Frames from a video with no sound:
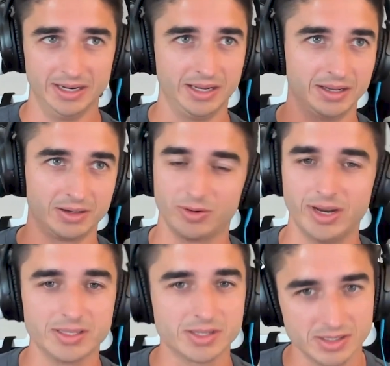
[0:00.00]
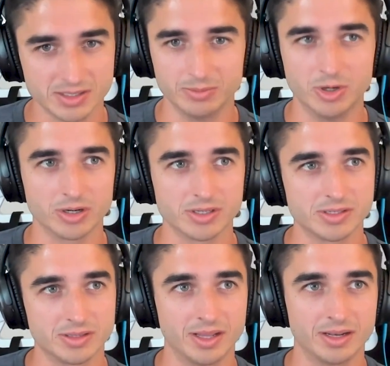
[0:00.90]
It creates custom
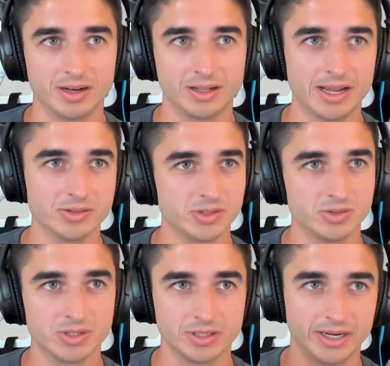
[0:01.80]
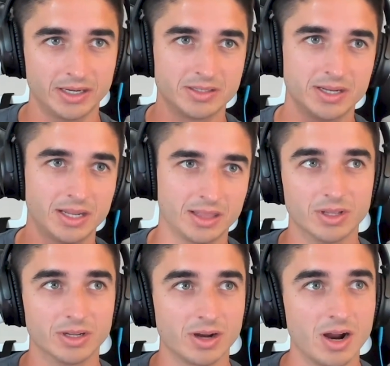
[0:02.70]
hooks that allows you to like take
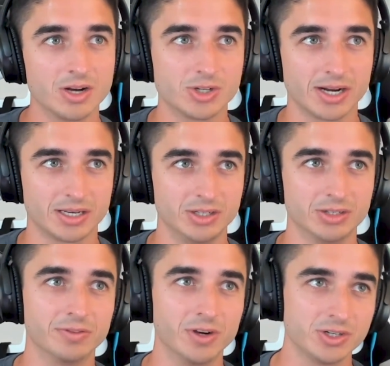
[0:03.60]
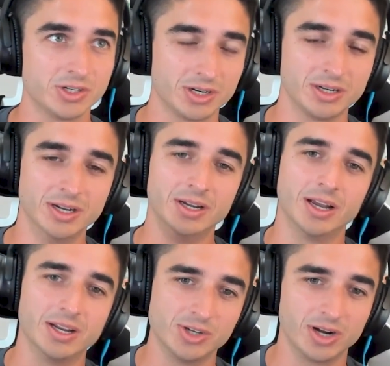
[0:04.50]
the contract in your function
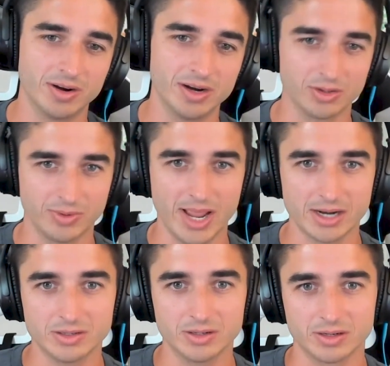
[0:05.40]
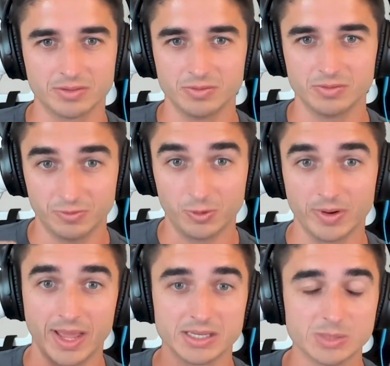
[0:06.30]
and generate the React hook for
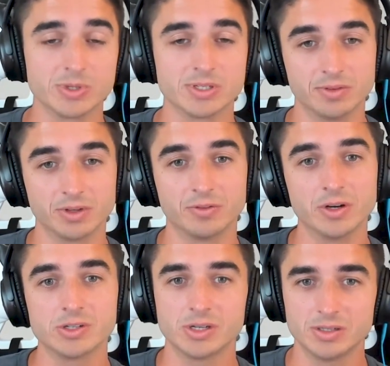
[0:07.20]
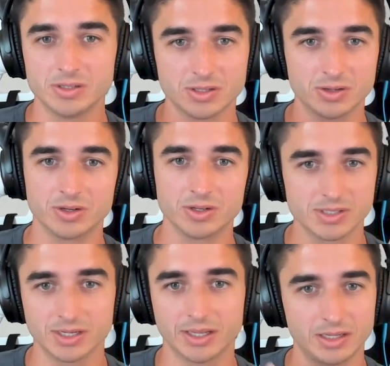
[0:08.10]
that specific function. And so you can just
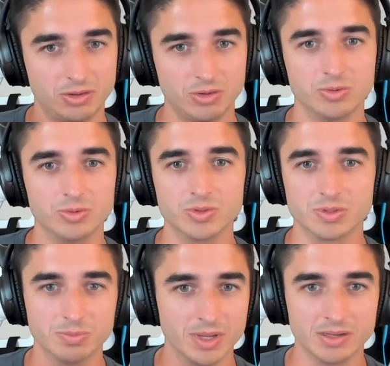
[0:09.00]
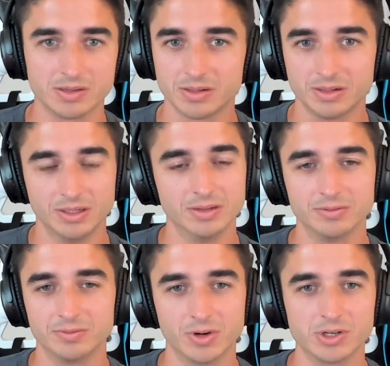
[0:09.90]
say like use mint
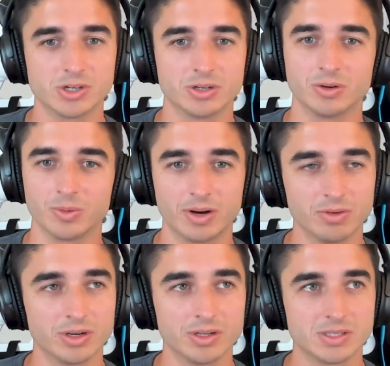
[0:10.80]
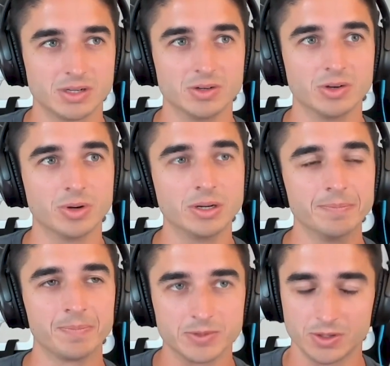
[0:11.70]
function or whatever it is that you're doing.
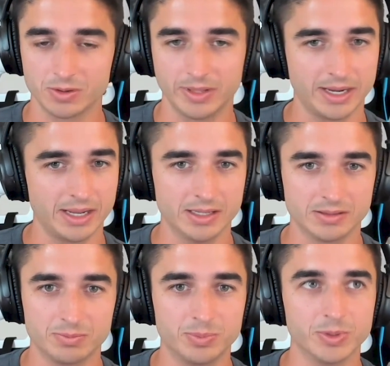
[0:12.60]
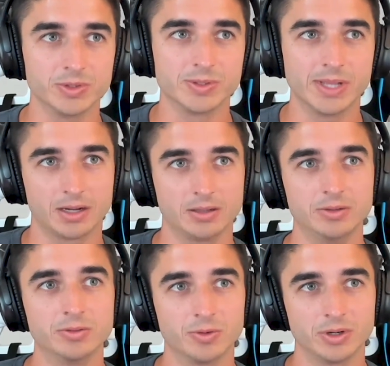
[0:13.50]
So like it builds that
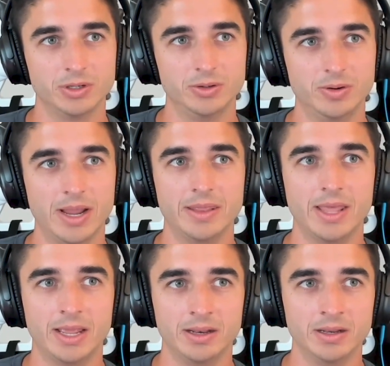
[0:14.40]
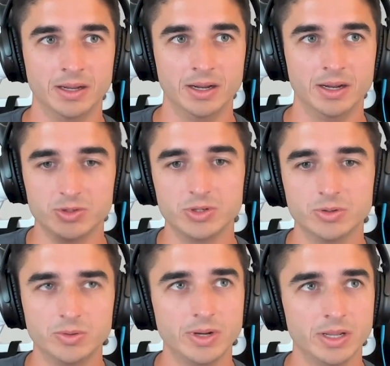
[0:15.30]
glue for you. And then you
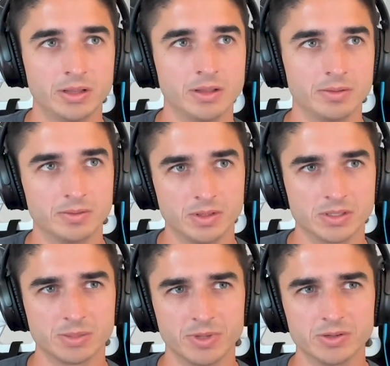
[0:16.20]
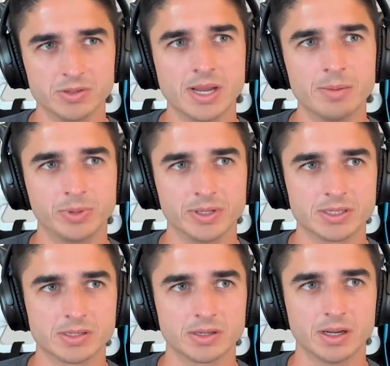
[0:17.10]
do in some of the
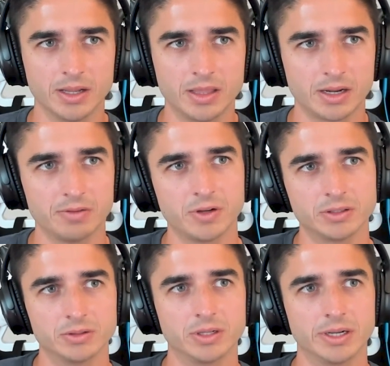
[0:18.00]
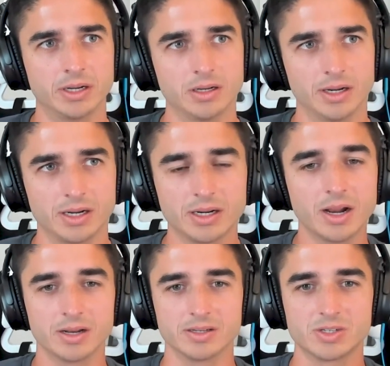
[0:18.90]
templates, I think I followed like
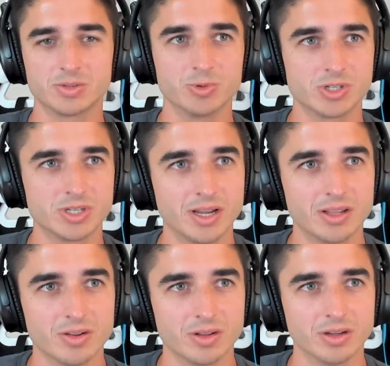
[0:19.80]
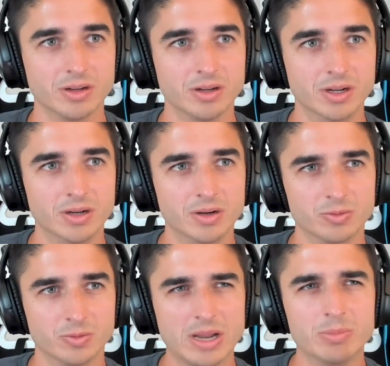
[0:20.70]
kind of smushed together the
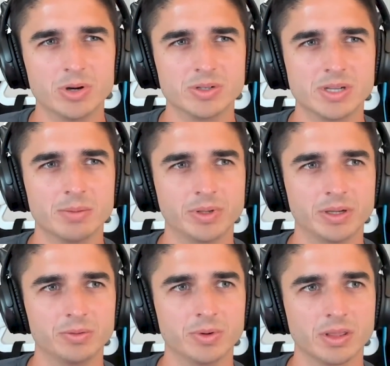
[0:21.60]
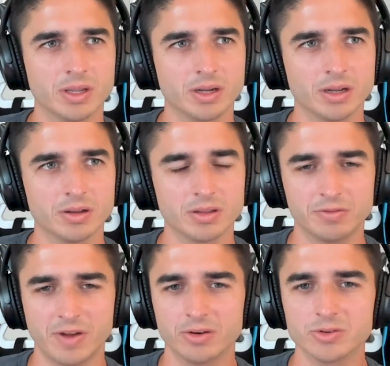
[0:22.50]
rainbow template with like the
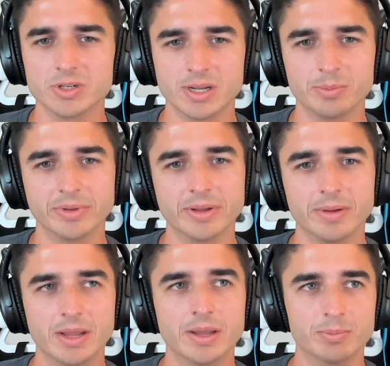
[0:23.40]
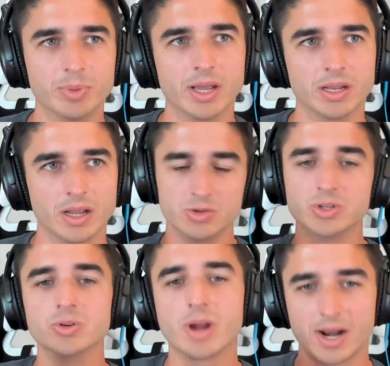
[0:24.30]
Foundry template. But you
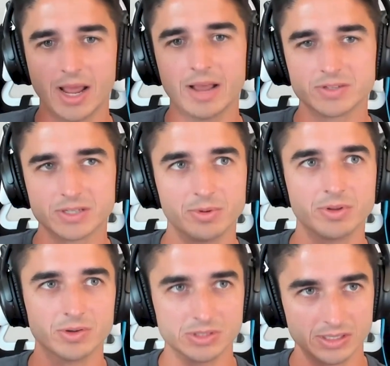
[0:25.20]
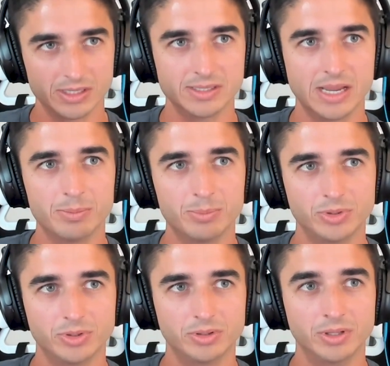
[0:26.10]
do kind of have some of those
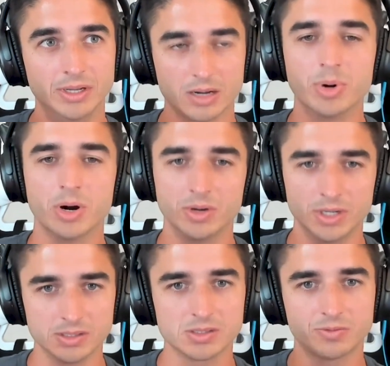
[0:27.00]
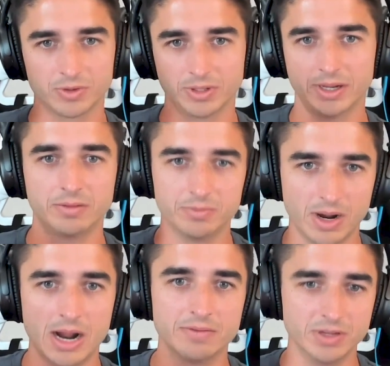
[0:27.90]
example components for like
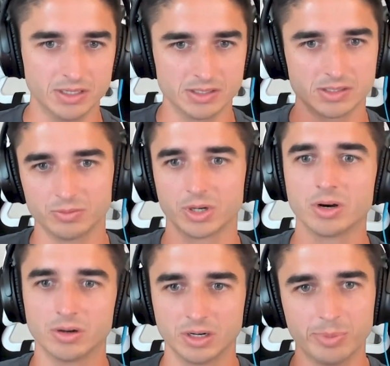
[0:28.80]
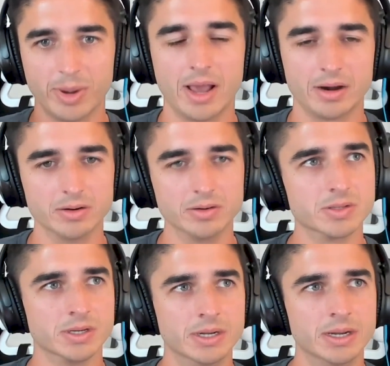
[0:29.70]
obvious recurring
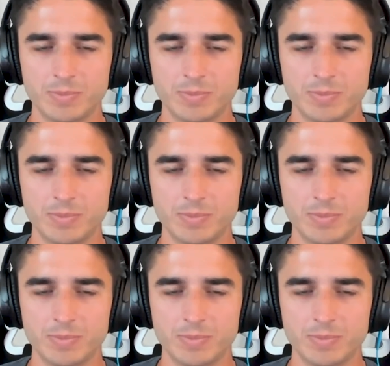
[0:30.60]
patterns.